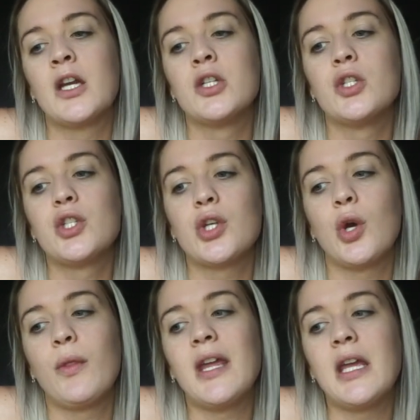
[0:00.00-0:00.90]

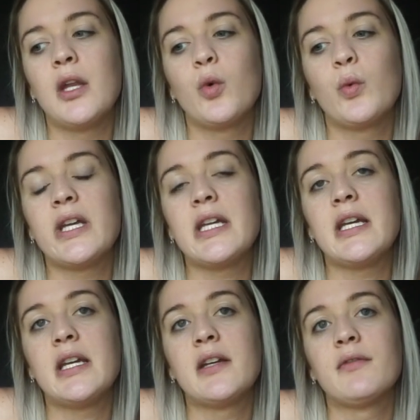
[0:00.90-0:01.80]
So then
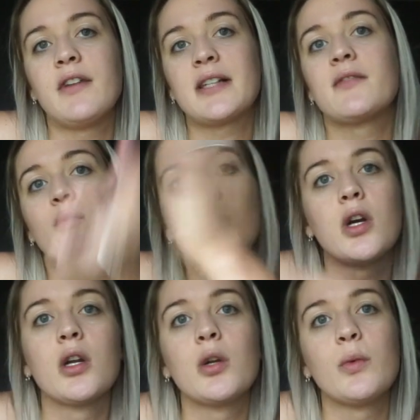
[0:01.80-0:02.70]
we fast
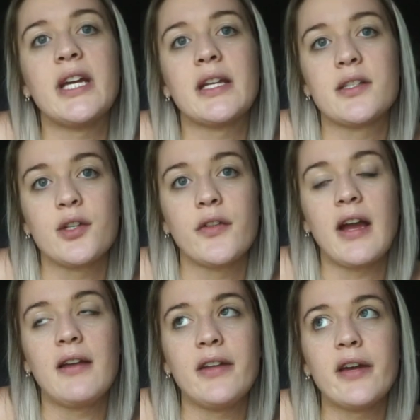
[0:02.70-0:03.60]
forward, we had to start the
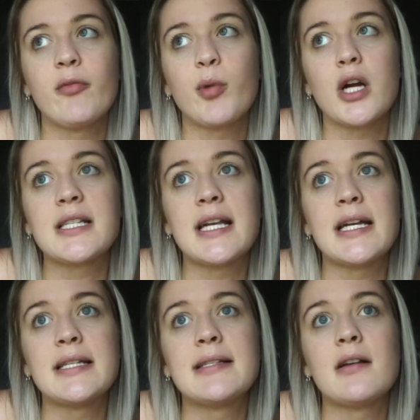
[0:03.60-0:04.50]
IVF
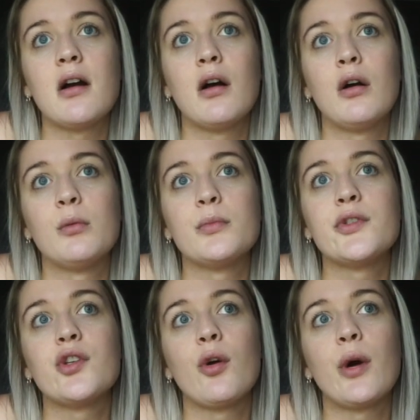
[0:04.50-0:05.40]
process.
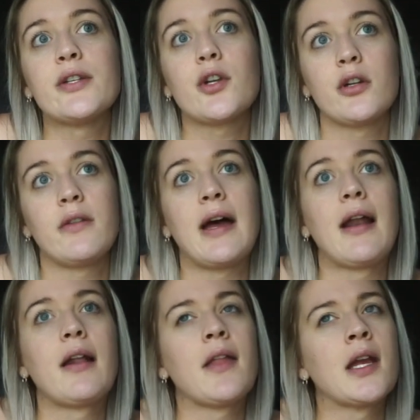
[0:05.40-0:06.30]
So I started that
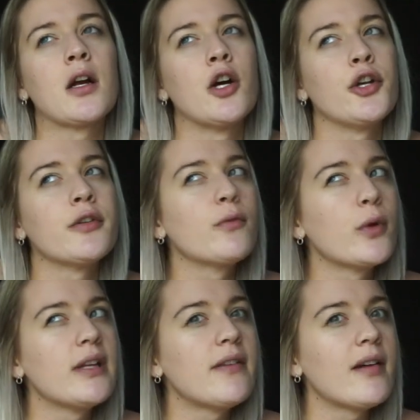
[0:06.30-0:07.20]
at like
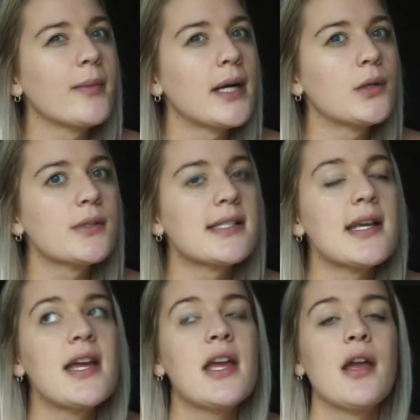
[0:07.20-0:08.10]
145 pounds,
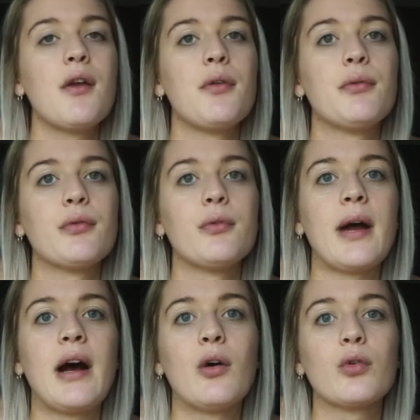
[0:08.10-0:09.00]
and
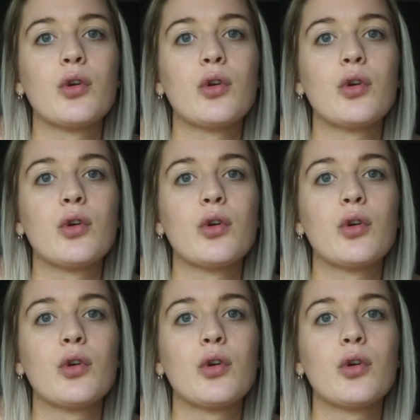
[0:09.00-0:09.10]
throughout